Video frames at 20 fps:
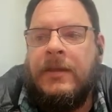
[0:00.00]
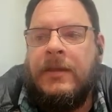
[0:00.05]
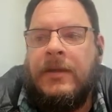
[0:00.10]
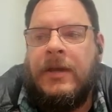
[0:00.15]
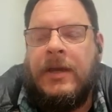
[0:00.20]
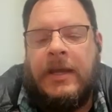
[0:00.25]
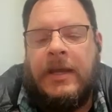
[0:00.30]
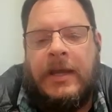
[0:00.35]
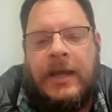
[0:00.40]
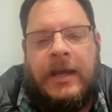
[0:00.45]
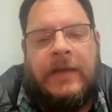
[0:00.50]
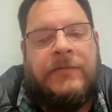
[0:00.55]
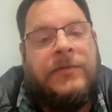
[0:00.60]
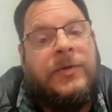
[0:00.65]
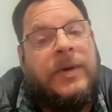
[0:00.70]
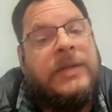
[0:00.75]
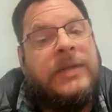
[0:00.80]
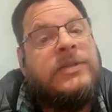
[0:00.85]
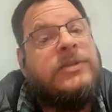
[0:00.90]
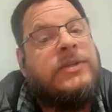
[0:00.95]
I have
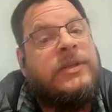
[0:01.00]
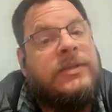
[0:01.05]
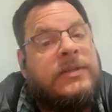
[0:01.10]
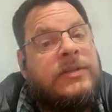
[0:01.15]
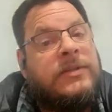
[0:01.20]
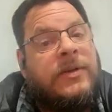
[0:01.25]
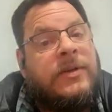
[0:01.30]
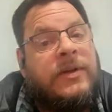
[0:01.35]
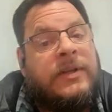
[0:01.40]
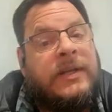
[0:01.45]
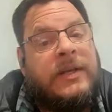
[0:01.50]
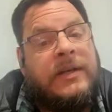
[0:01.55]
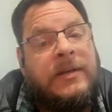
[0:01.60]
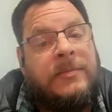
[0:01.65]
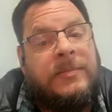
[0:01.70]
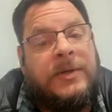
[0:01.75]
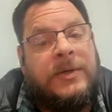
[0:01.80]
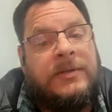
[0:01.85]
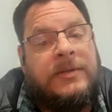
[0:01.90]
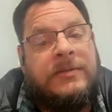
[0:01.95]
questions on that
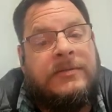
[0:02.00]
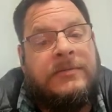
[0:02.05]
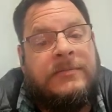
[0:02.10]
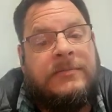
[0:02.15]
number.